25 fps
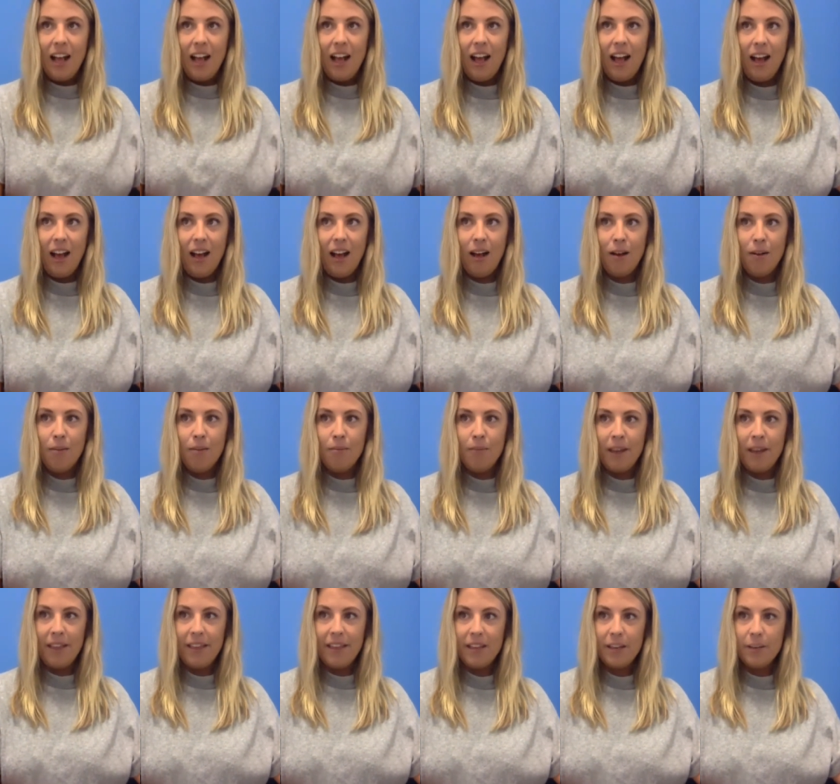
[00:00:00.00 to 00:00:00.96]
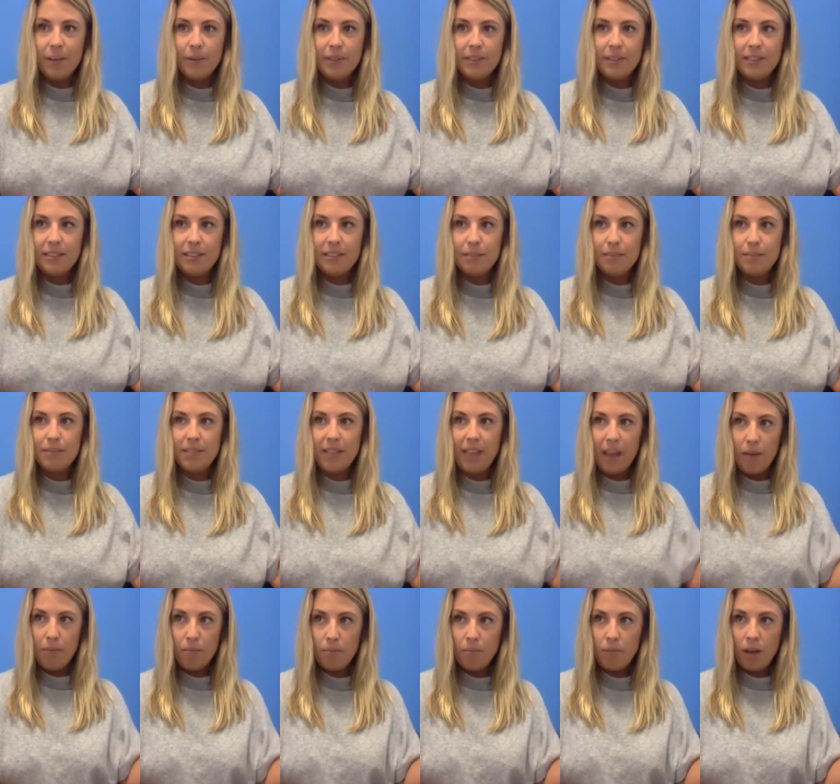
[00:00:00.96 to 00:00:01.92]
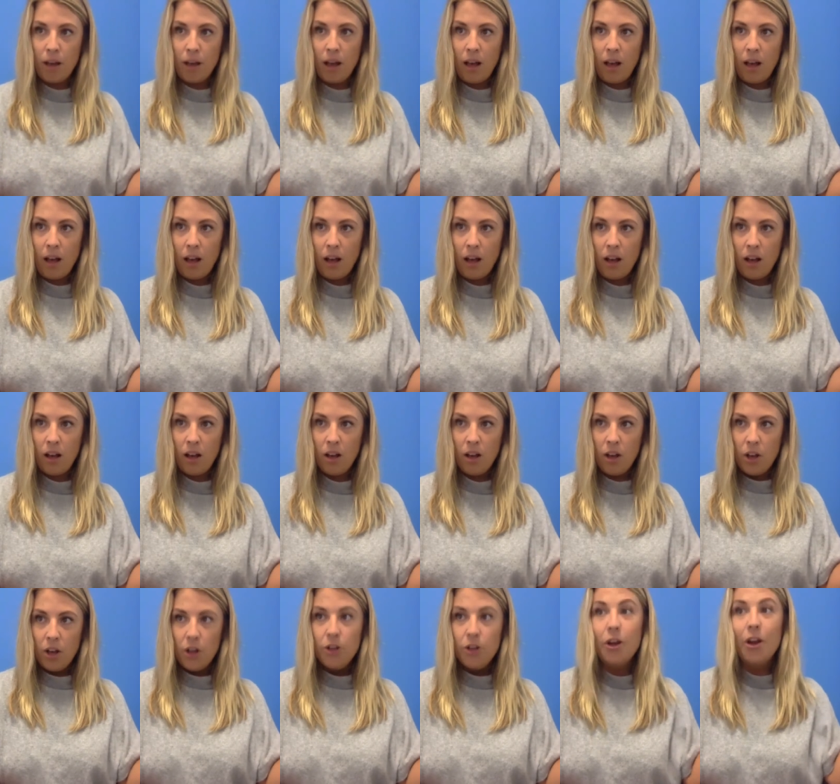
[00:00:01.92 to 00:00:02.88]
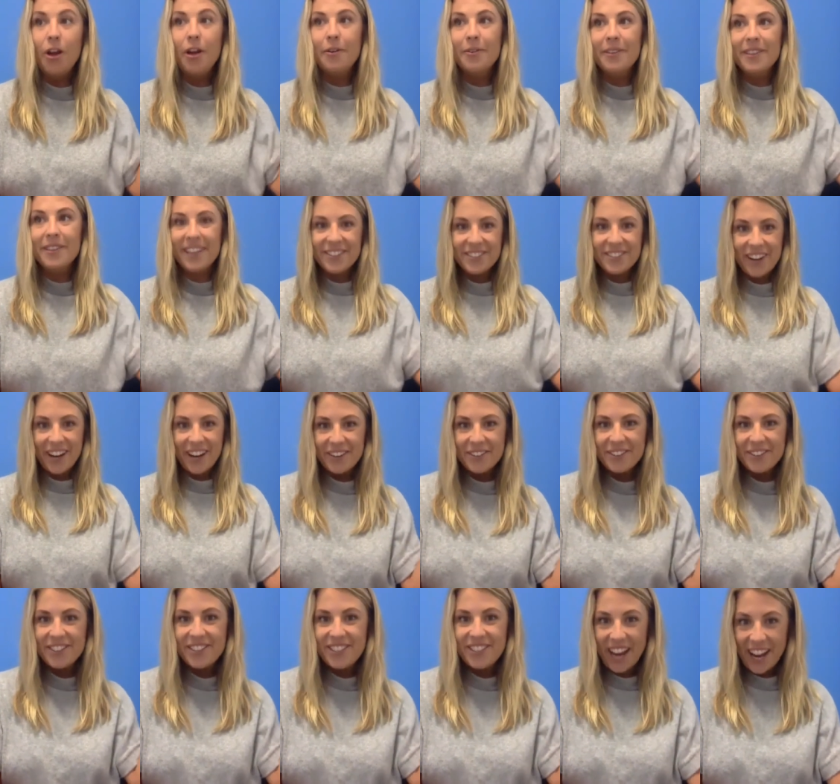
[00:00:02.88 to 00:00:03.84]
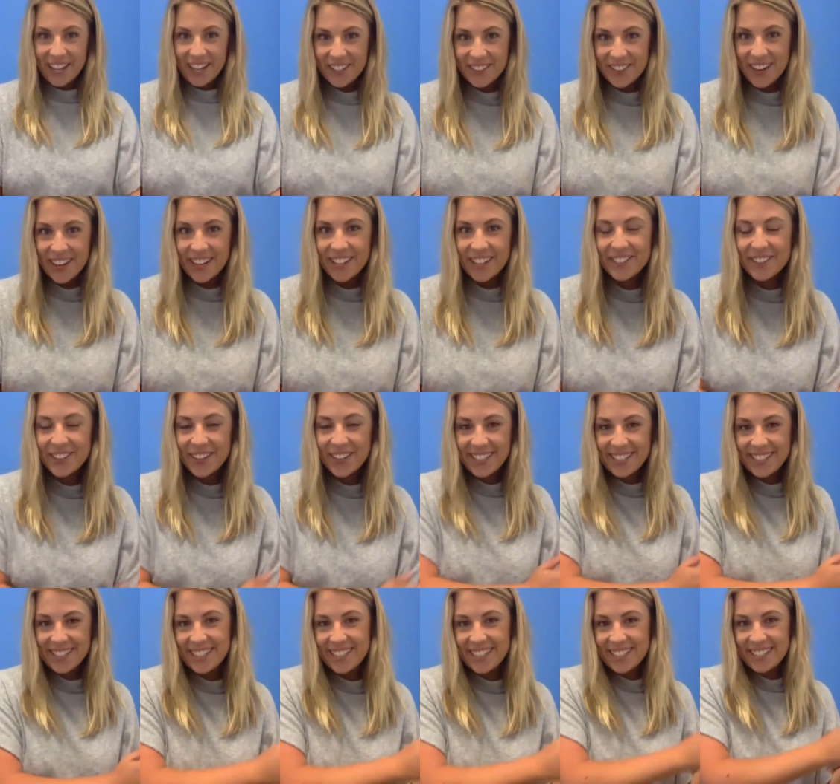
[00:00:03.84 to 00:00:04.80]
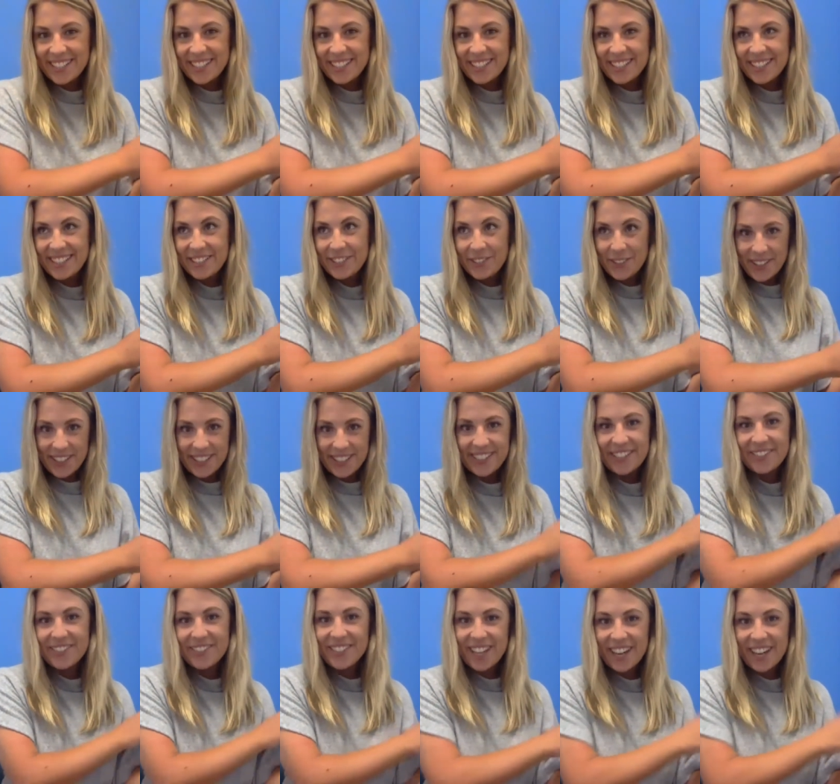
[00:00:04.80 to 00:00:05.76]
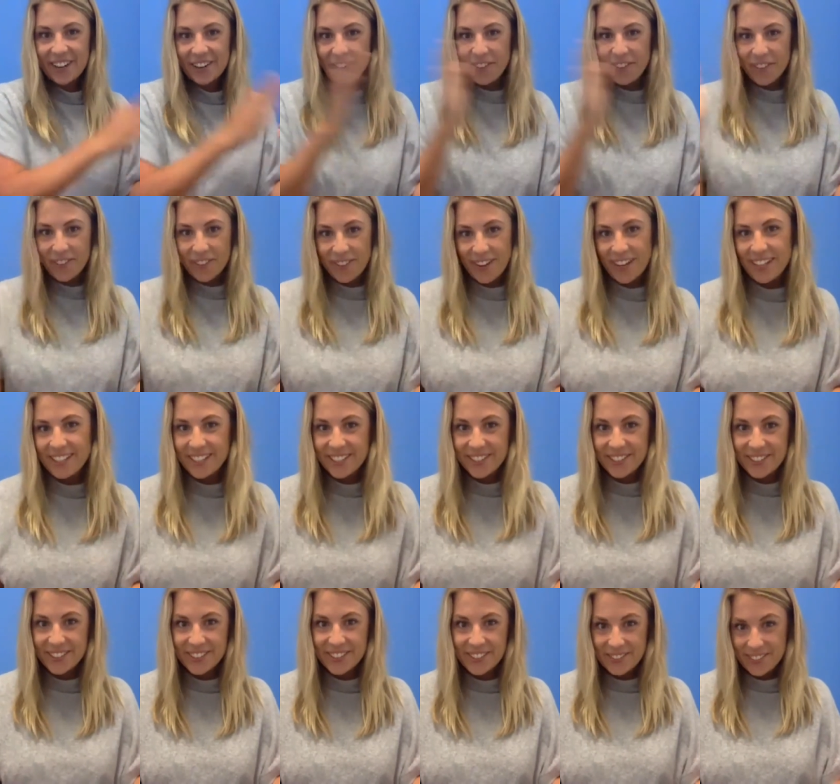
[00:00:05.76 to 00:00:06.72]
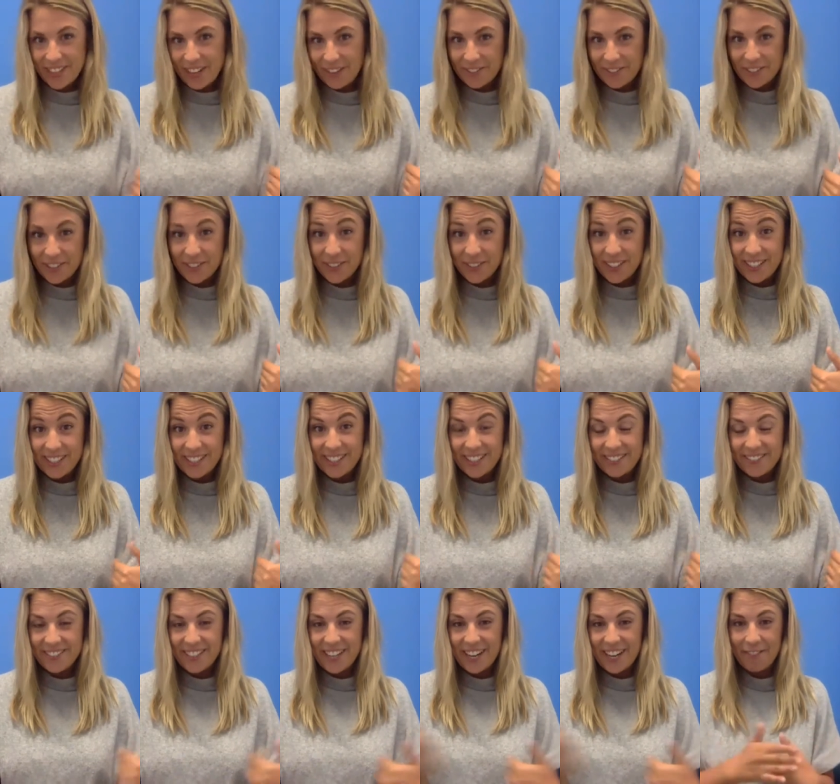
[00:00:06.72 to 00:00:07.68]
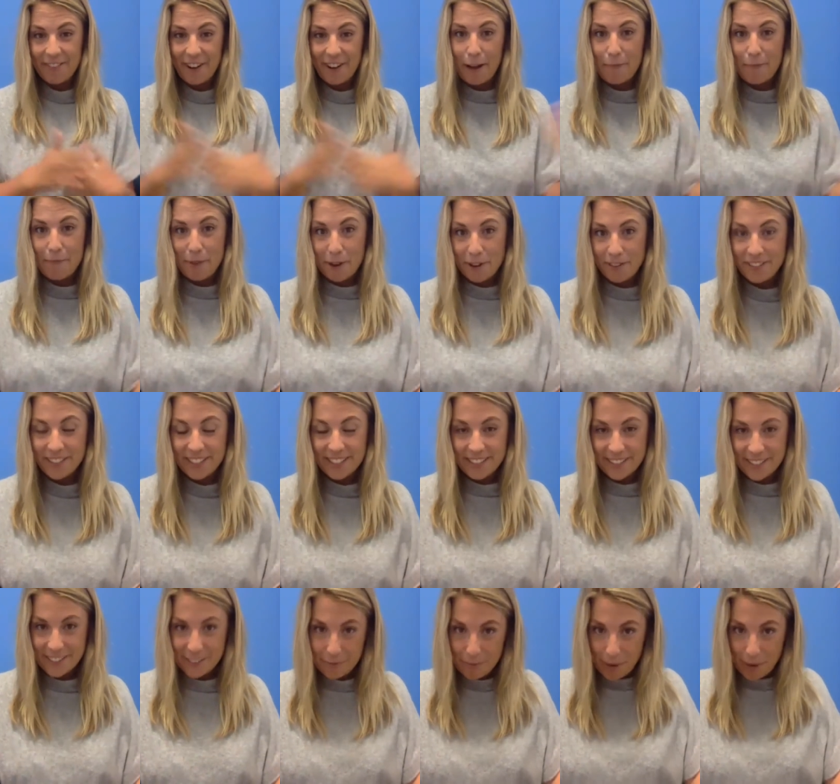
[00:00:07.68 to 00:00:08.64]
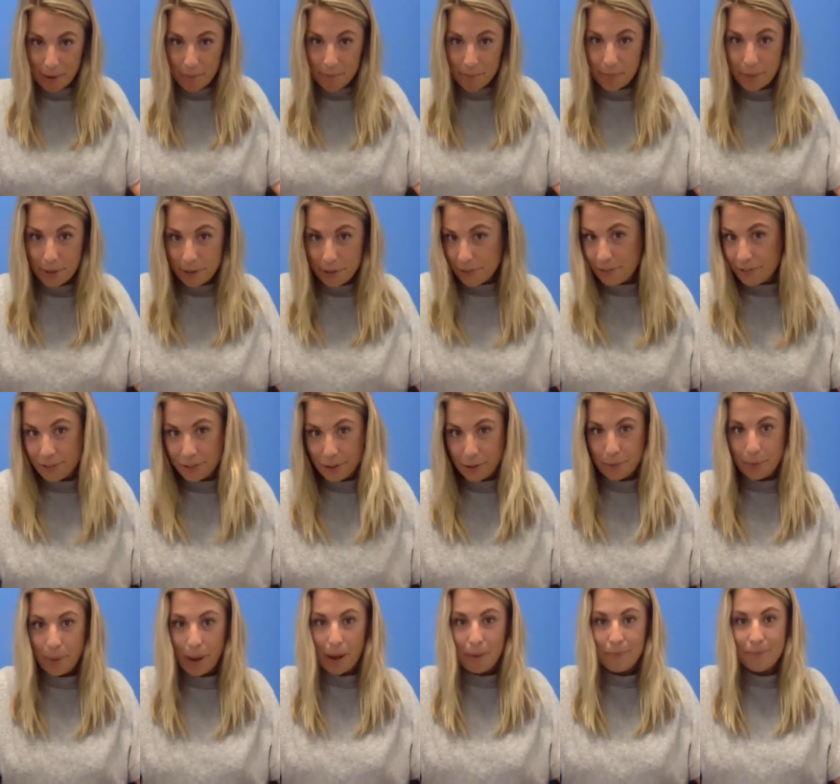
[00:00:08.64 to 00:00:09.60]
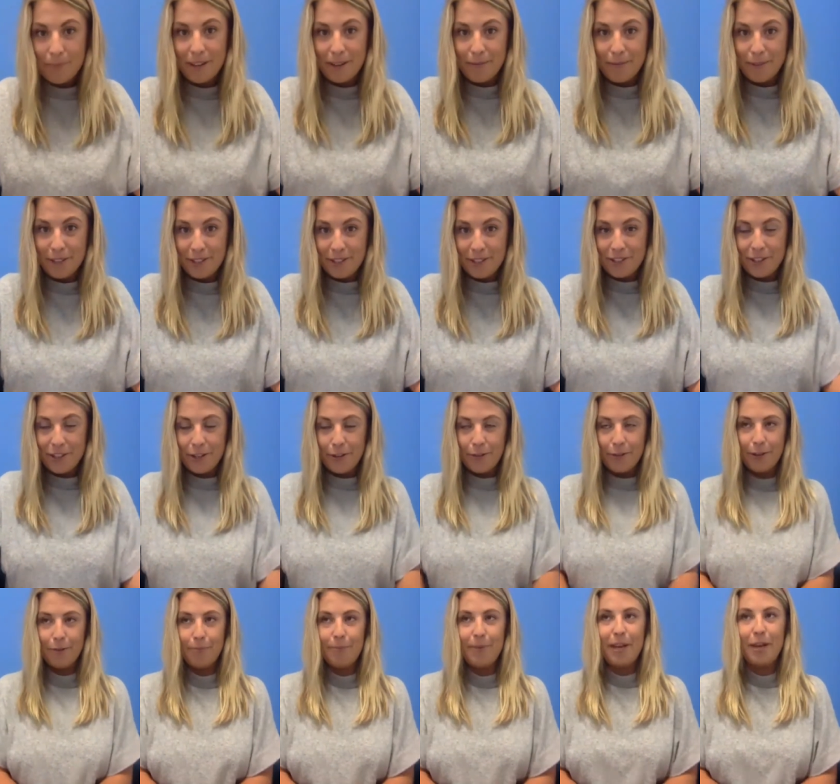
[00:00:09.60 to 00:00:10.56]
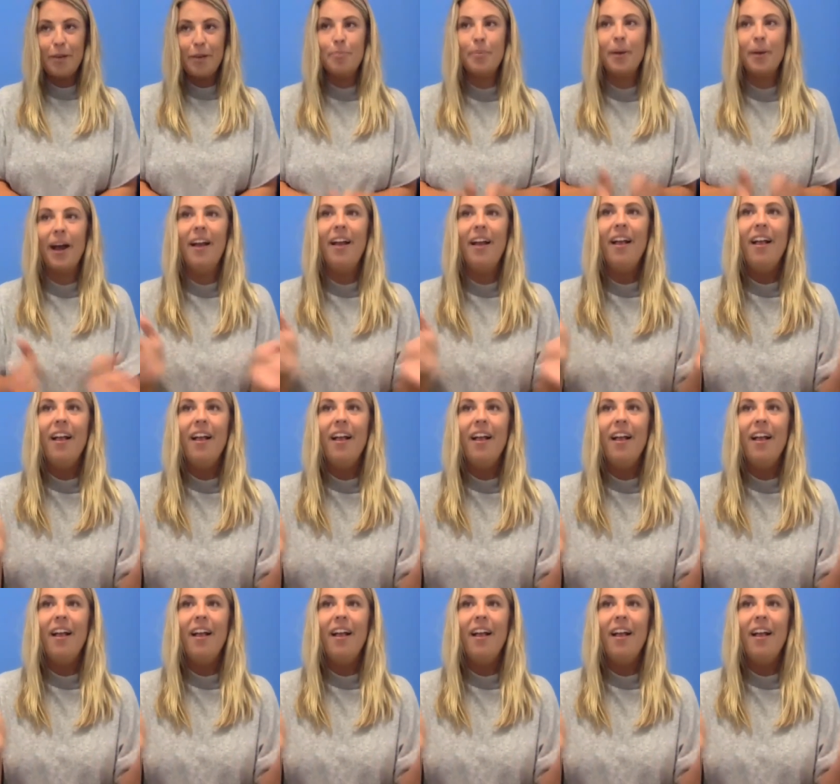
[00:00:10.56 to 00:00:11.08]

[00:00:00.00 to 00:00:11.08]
um, I think it was September. No, it was, that's right. It was January 26th 2017 all the way till September 2017 when I moved into my beautiful new apartment. I'm going to show you in a minute. But